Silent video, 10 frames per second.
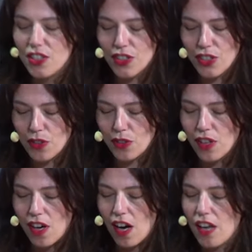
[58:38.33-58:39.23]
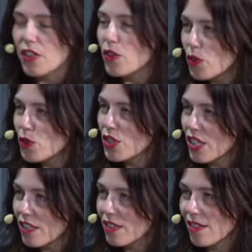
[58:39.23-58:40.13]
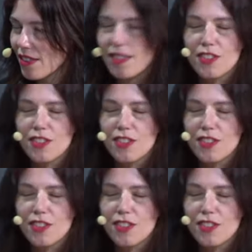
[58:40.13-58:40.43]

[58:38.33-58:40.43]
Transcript: So are you using,